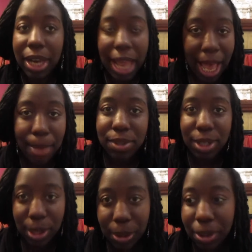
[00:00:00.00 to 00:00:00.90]
he
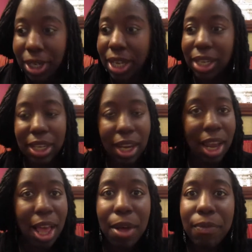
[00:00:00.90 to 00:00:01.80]
absolutely
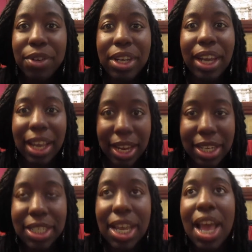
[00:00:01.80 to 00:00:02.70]
loved it.